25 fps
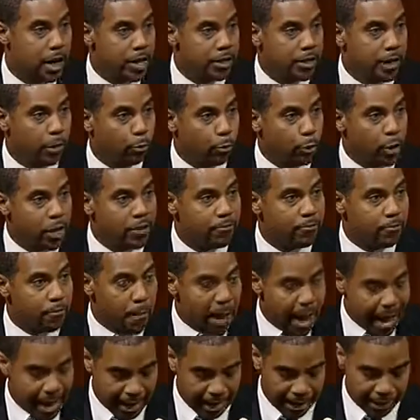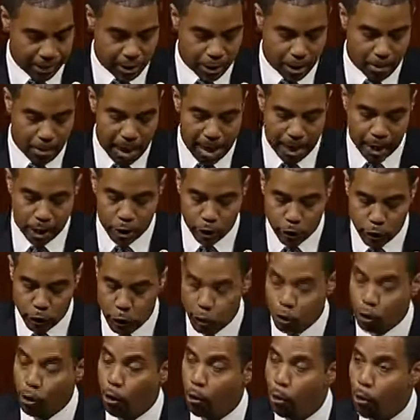that we've made to make
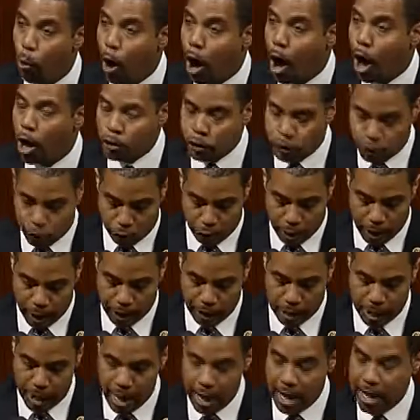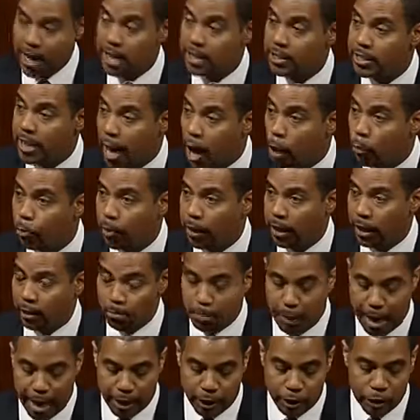sure Wall Street is helping
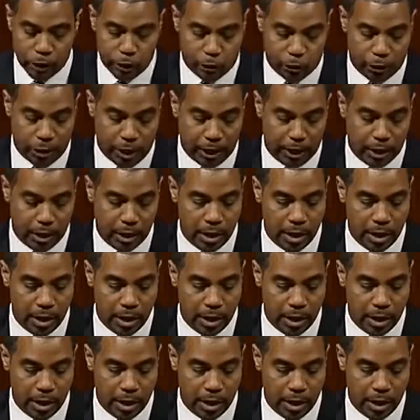Main Street.